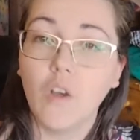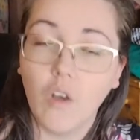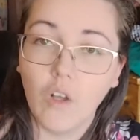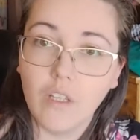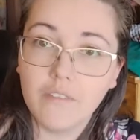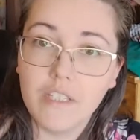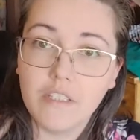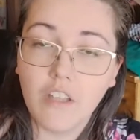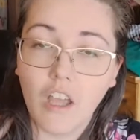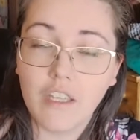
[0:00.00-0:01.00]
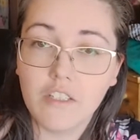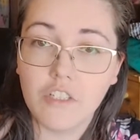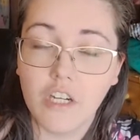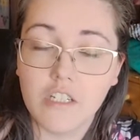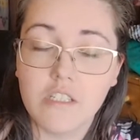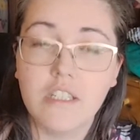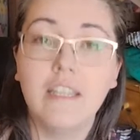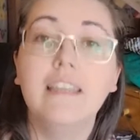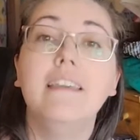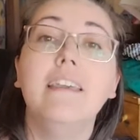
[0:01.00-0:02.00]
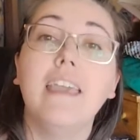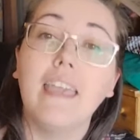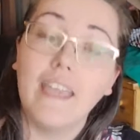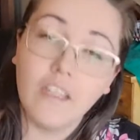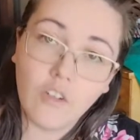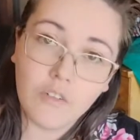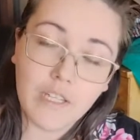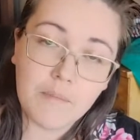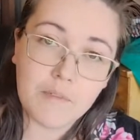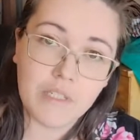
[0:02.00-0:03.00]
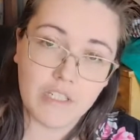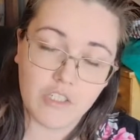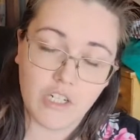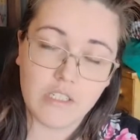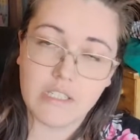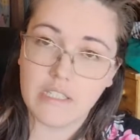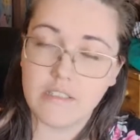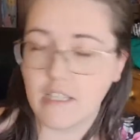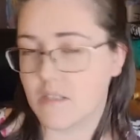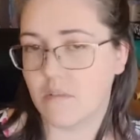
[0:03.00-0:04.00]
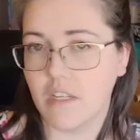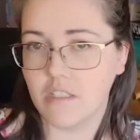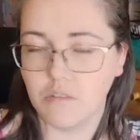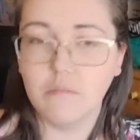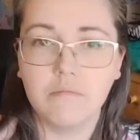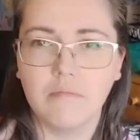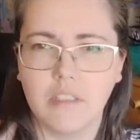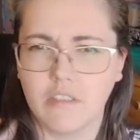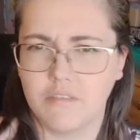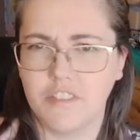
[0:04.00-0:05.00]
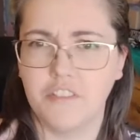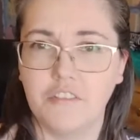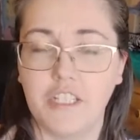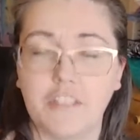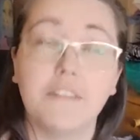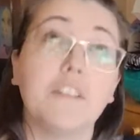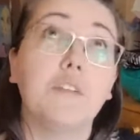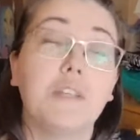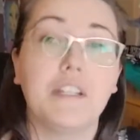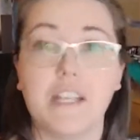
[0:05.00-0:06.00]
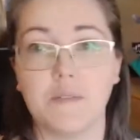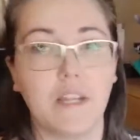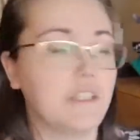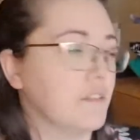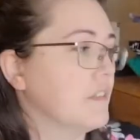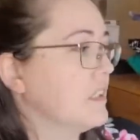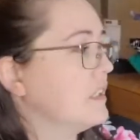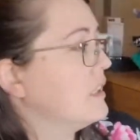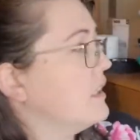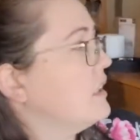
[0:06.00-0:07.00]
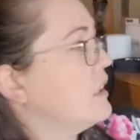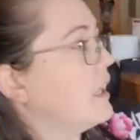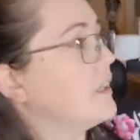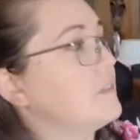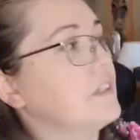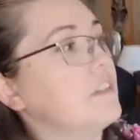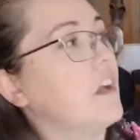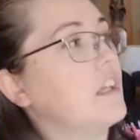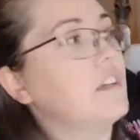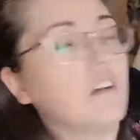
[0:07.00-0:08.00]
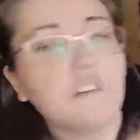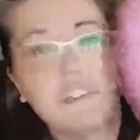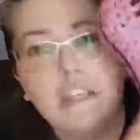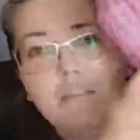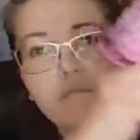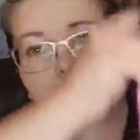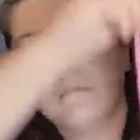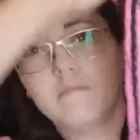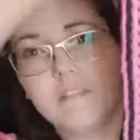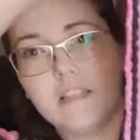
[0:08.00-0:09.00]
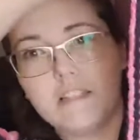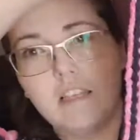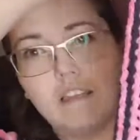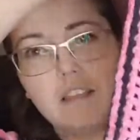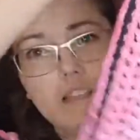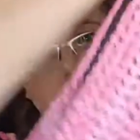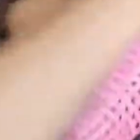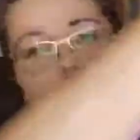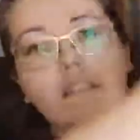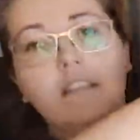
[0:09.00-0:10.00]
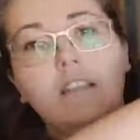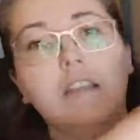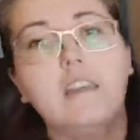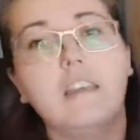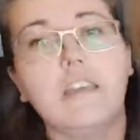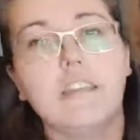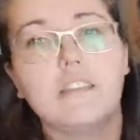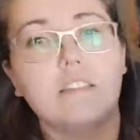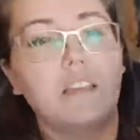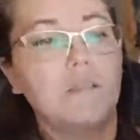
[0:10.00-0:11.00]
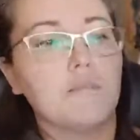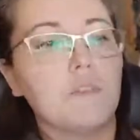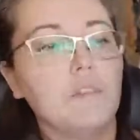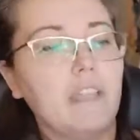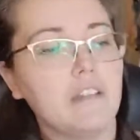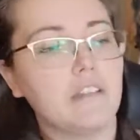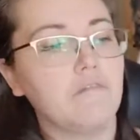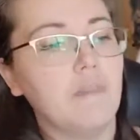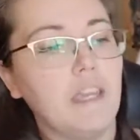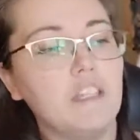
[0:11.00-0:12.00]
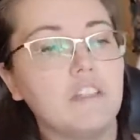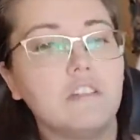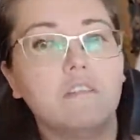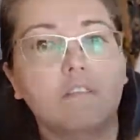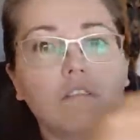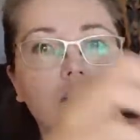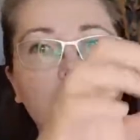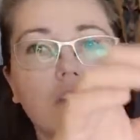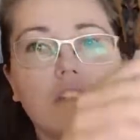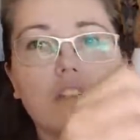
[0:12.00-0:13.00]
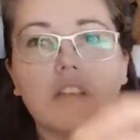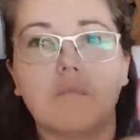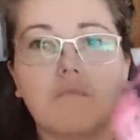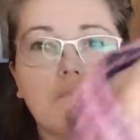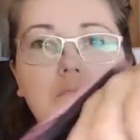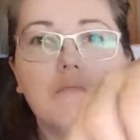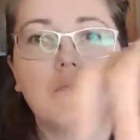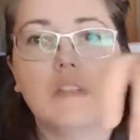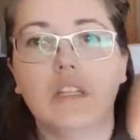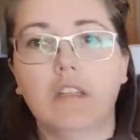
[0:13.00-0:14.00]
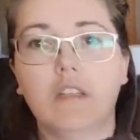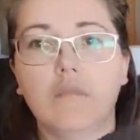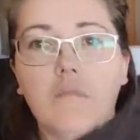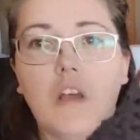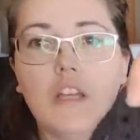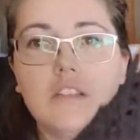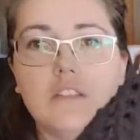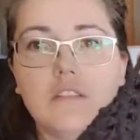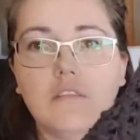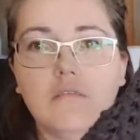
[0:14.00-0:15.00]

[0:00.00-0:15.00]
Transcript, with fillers: All of the interlocking charts and overlay mosaic charts, that's what I do. I don't know if you're new here. If you're new here, that's what I do. I do interlocking crochet, and that's like this. It's 2 layers of mesh. So there's like pockets,